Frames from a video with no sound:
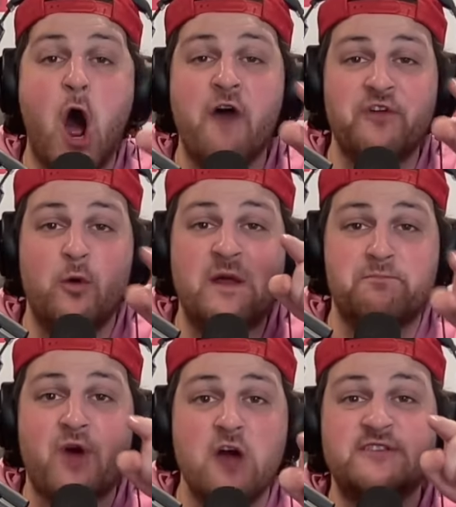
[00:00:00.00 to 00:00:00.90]
Coffee with
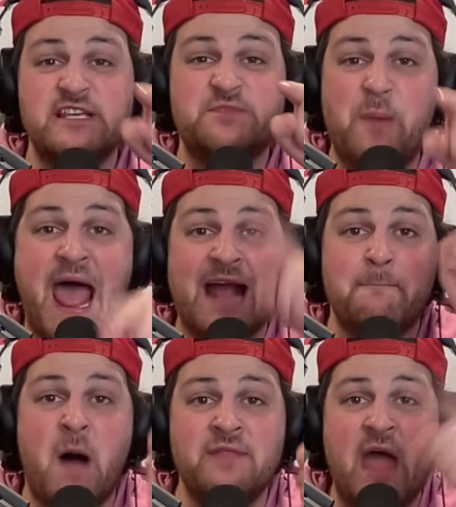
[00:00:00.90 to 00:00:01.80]
Broads is back
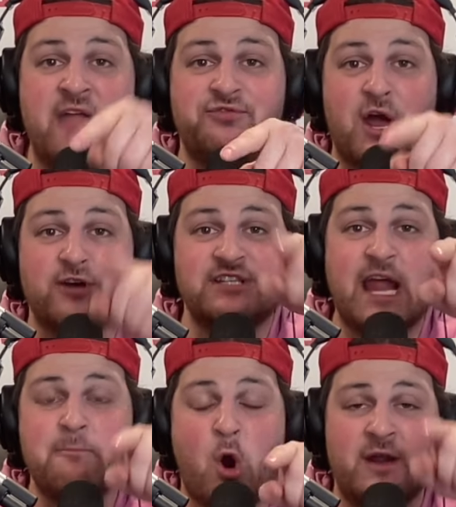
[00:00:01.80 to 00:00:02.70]
Monday,
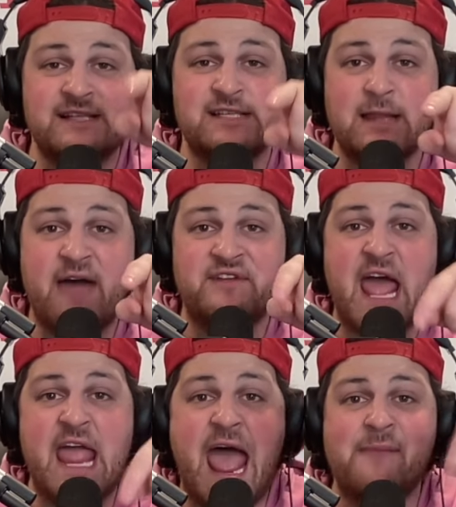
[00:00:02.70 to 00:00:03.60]
Thursday mornings, 11
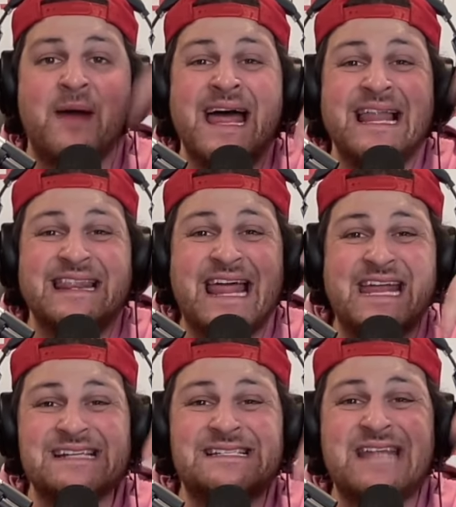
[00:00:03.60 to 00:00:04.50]
a.m.
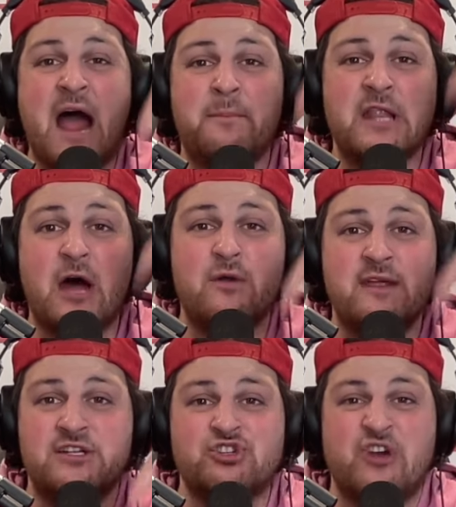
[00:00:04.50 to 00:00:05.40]
Link is down below in
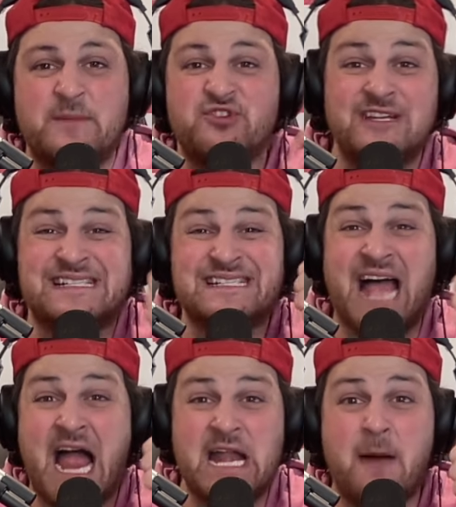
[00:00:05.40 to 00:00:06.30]
the description to
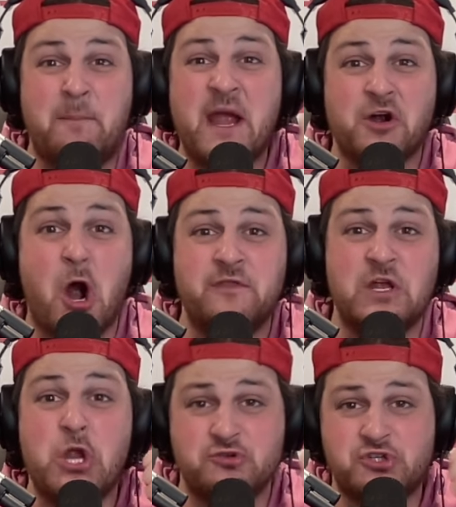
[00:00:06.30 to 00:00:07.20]
sign up here on
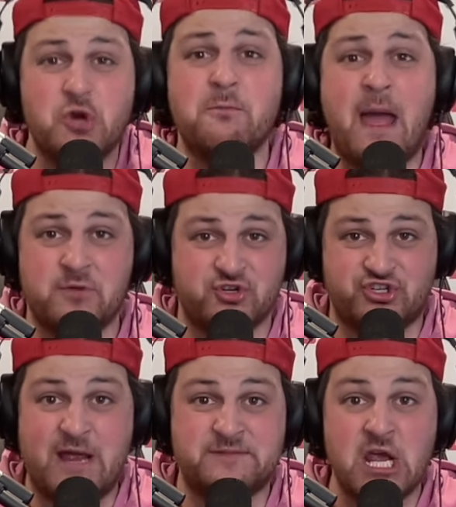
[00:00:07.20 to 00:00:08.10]
the YouTube
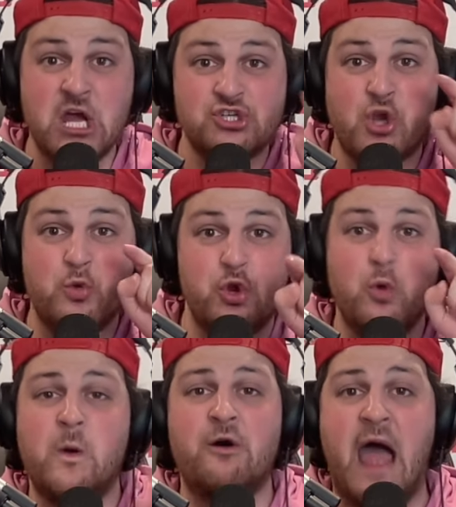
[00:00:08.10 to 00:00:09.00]
memberships so
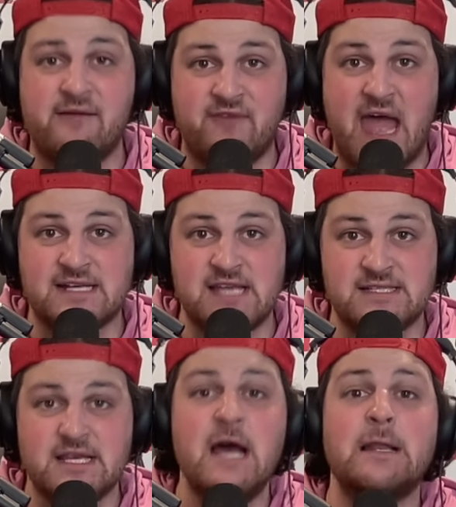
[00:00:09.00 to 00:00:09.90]
you will have access.